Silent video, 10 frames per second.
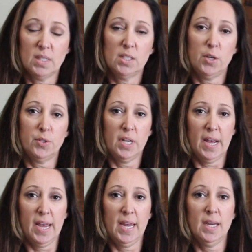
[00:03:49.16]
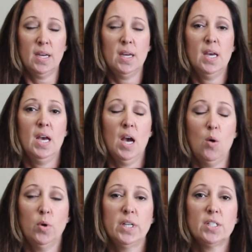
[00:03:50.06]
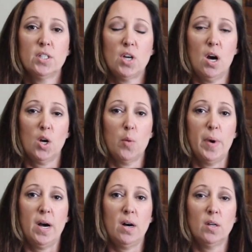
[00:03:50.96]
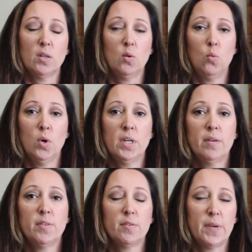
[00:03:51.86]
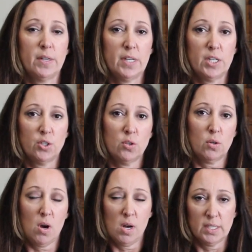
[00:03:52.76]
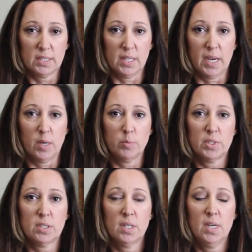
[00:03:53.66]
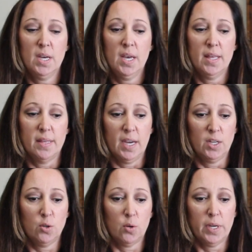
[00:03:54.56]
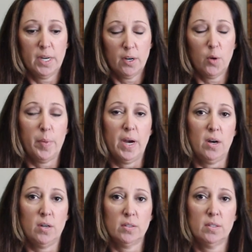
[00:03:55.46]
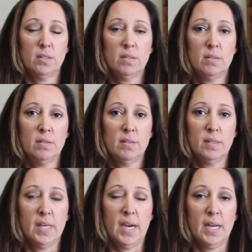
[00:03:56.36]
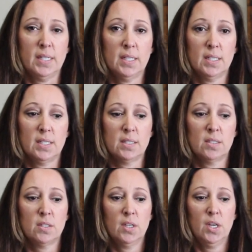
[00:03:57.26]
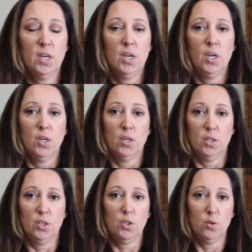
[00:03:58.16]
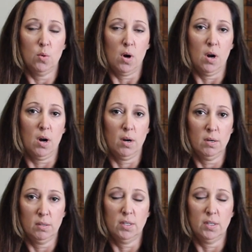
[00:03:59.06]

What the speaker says: So today I wanted to talk about one of the foundational concepts that you'll hear about, that is, you are